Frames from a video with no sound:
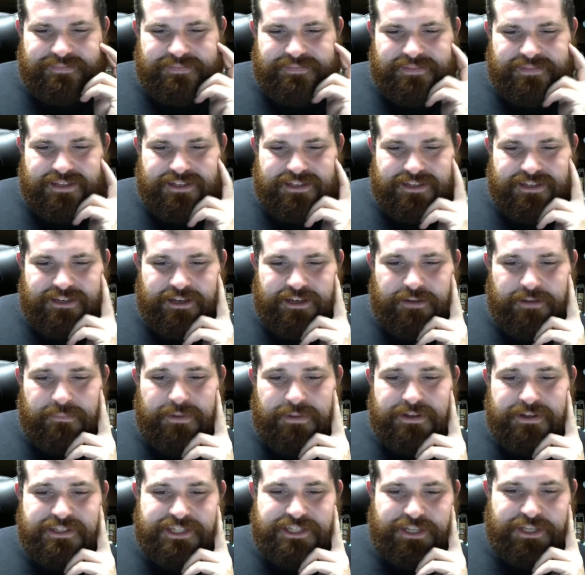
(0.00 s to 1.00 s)
Number
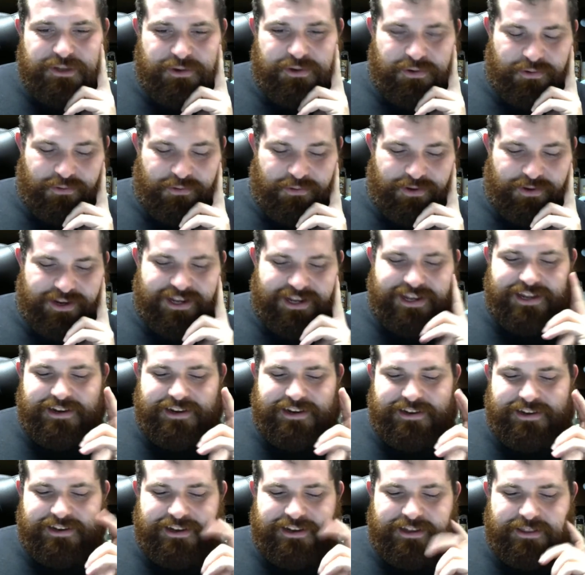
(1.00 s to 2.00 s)
2, and
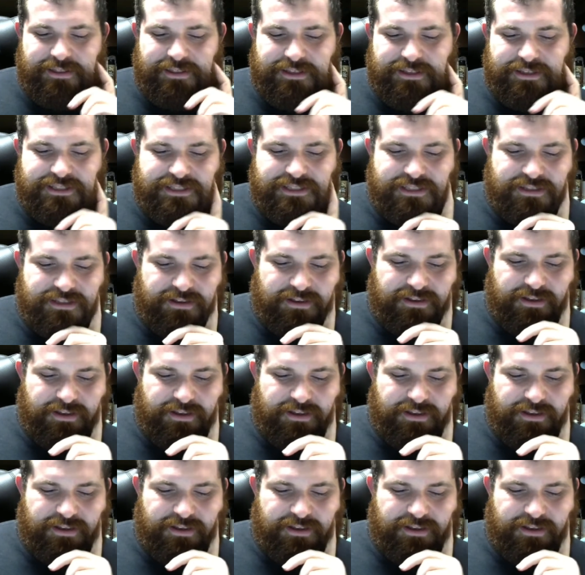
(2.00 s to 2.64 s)
this,